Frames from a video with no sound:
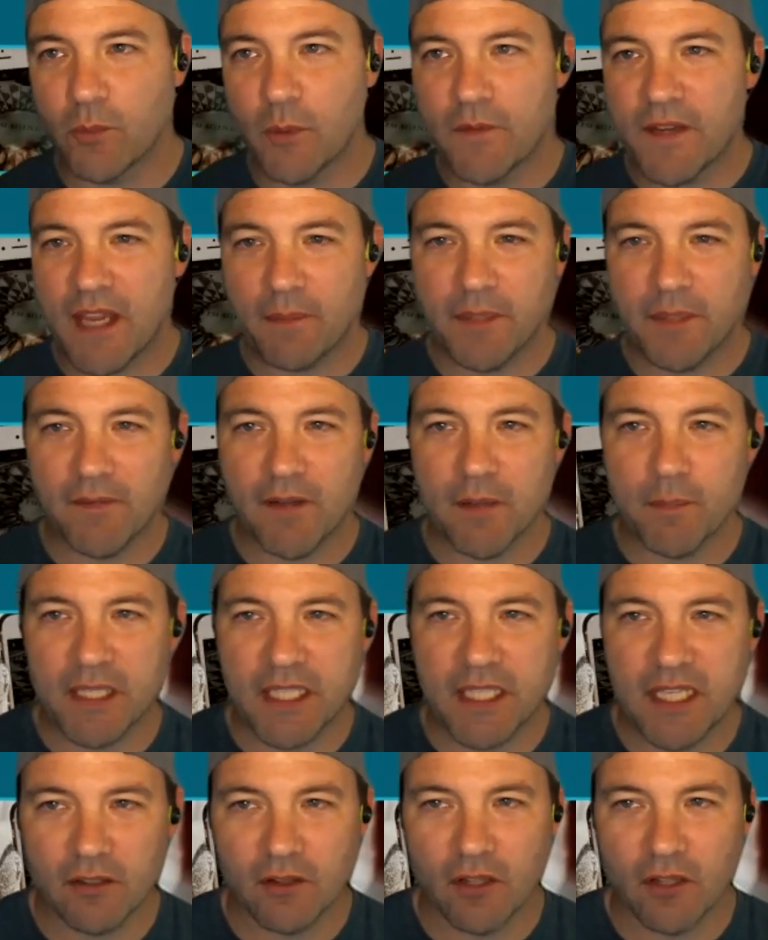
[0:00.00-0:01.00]
We've kept everybody
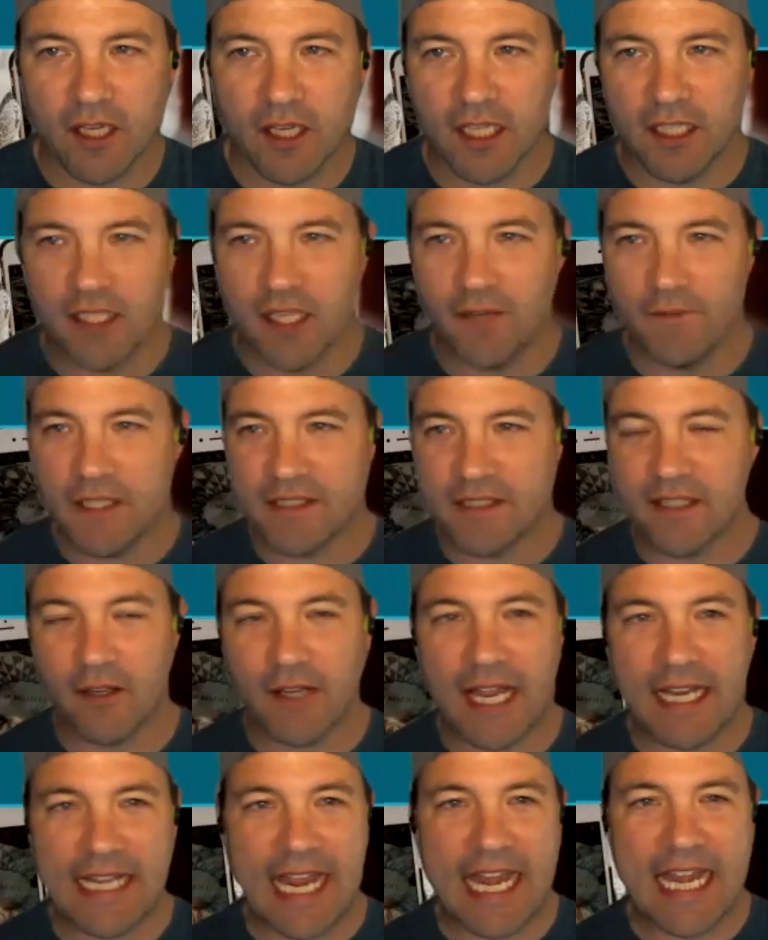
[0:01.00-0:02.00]
here long enough. You still
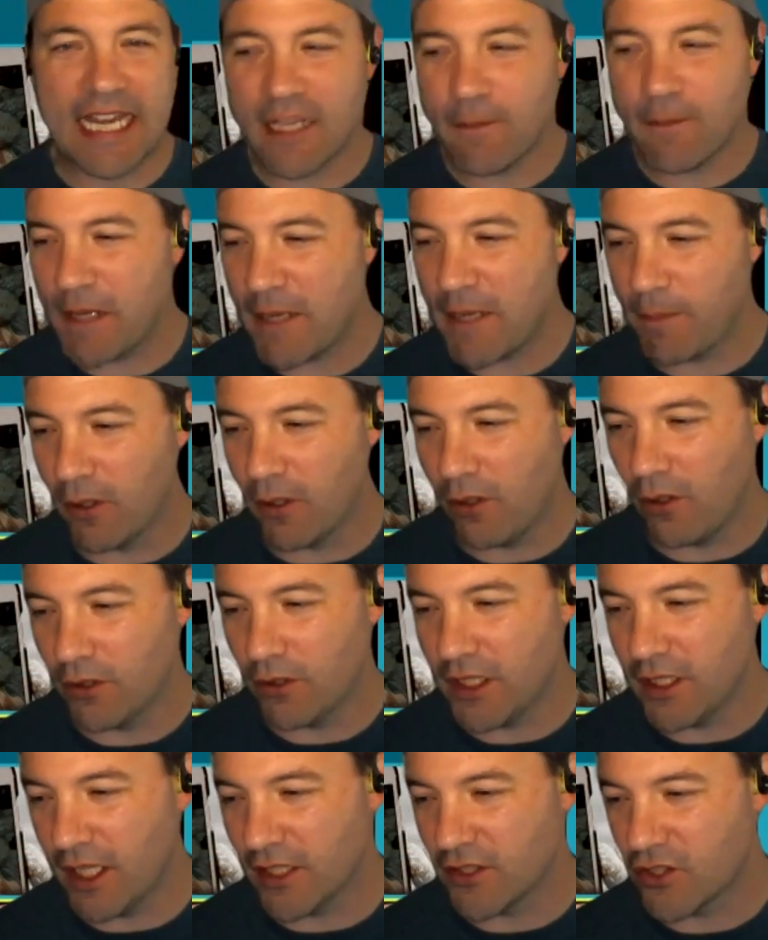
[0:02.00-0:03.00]
got 80 people
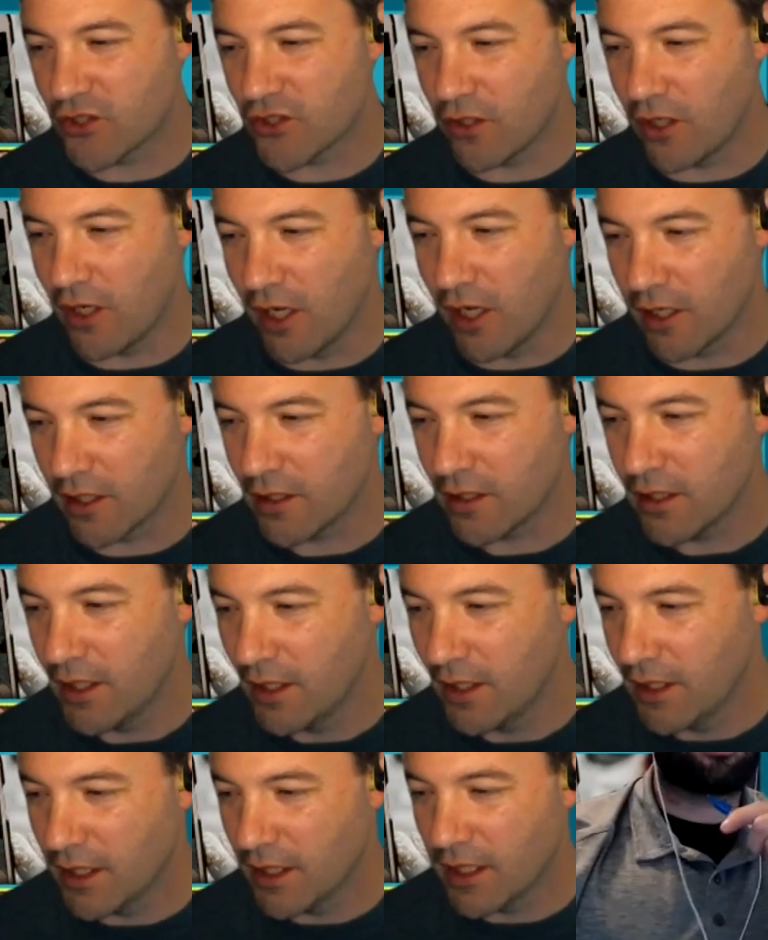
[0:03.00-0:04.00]
holding on strong. Short,